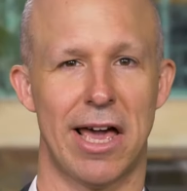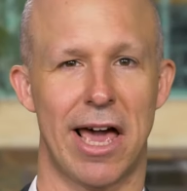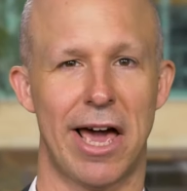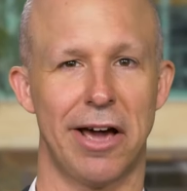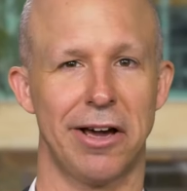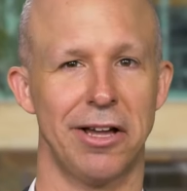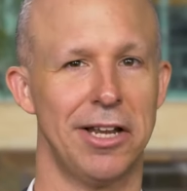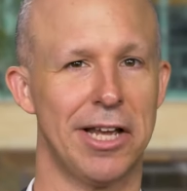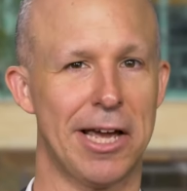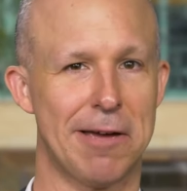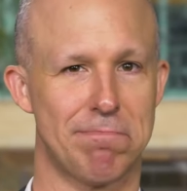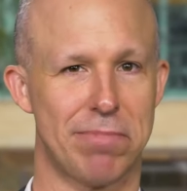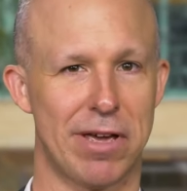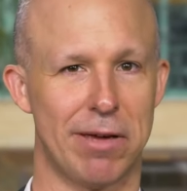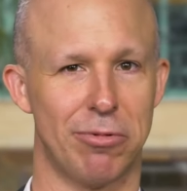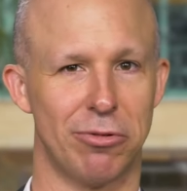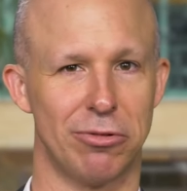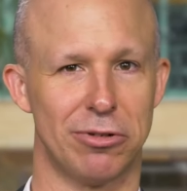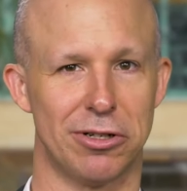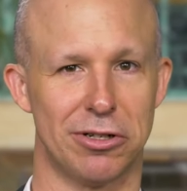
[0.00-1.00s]
How can you get
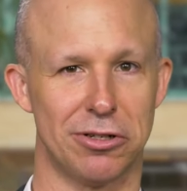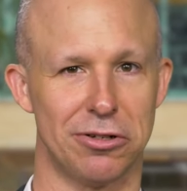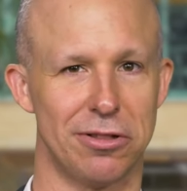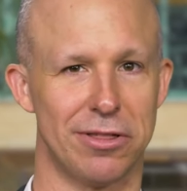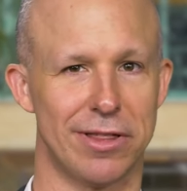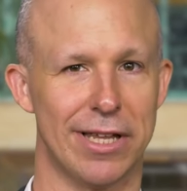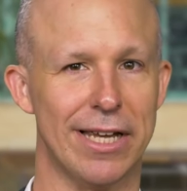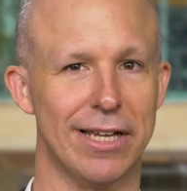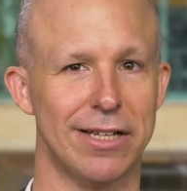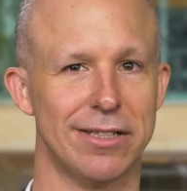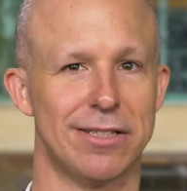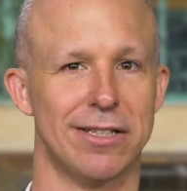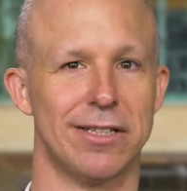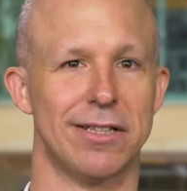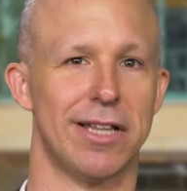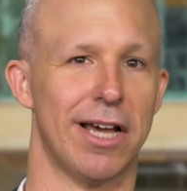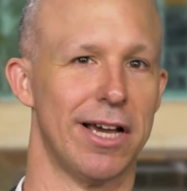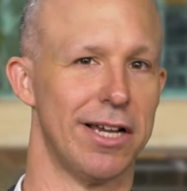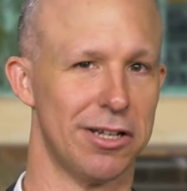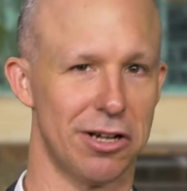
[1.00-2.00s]
people to do things that
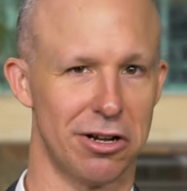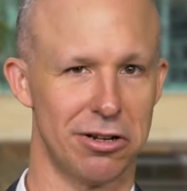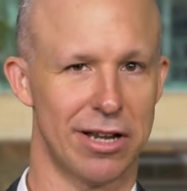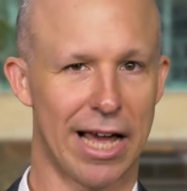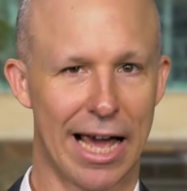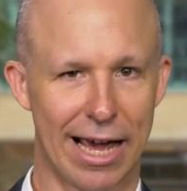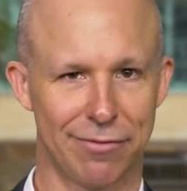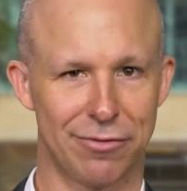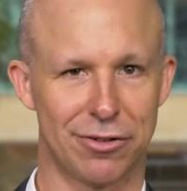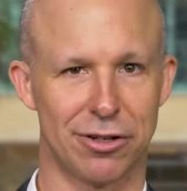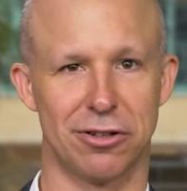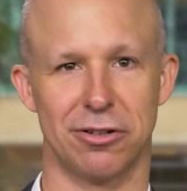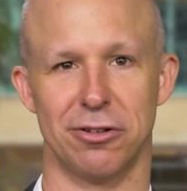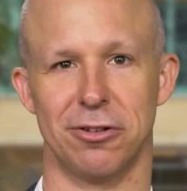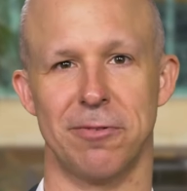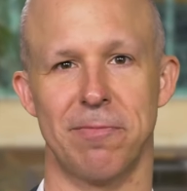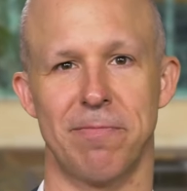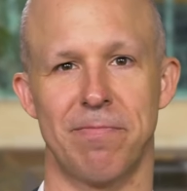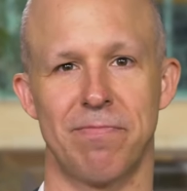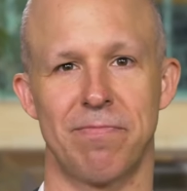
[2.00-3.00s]
they don't have to
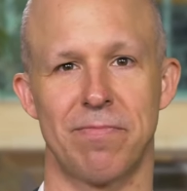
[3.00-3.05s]
do?